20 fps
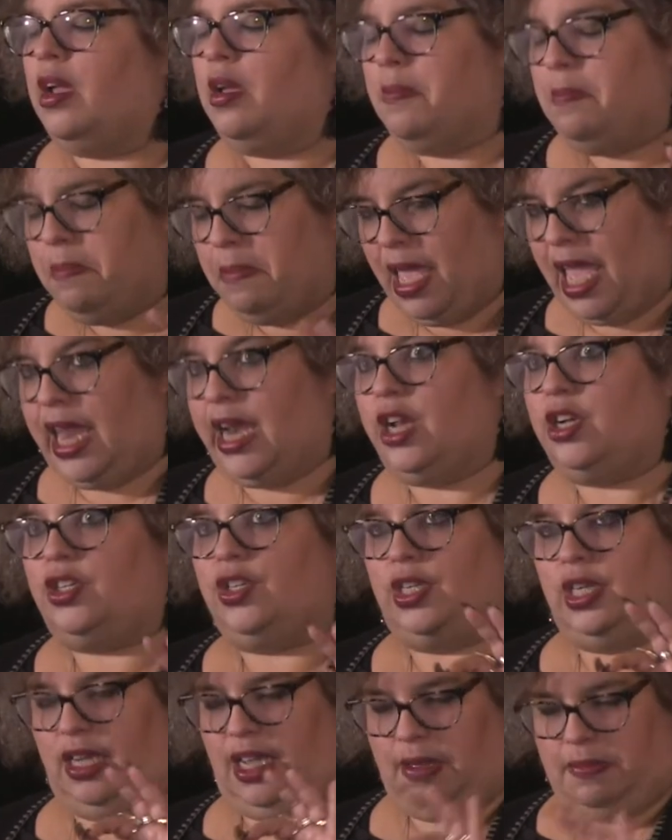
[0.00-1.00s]
manage
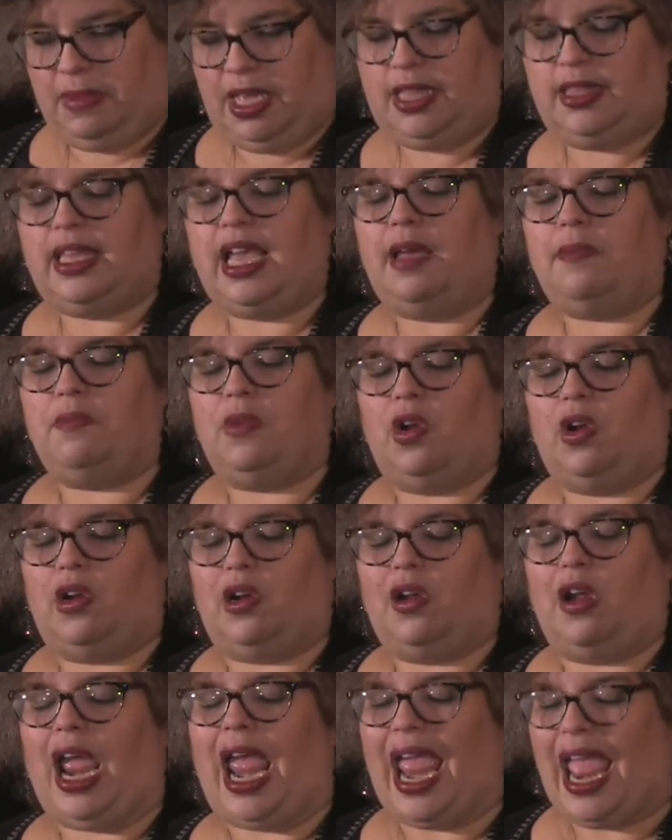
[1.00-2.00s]
to commit that murder